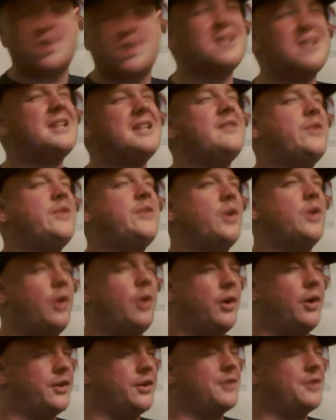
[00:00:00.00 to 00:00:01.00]
watching
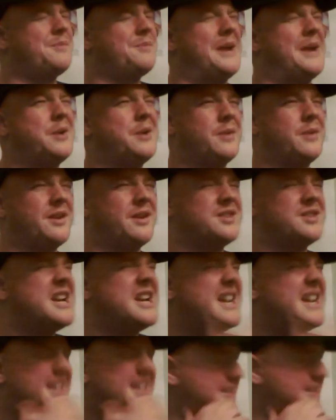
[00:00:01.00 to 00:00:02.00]
TV on her bed with her. I
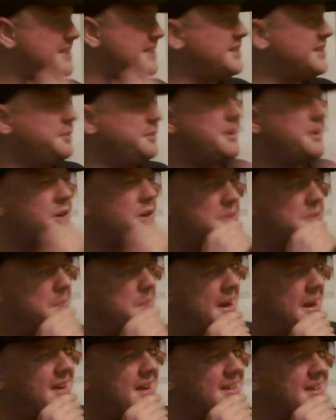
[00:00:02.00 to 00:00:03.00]
was like, did he sleep in
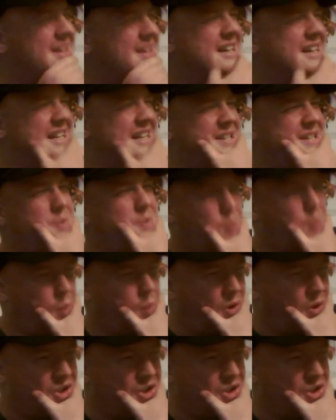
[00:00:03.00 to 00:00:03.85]
her bed? Is he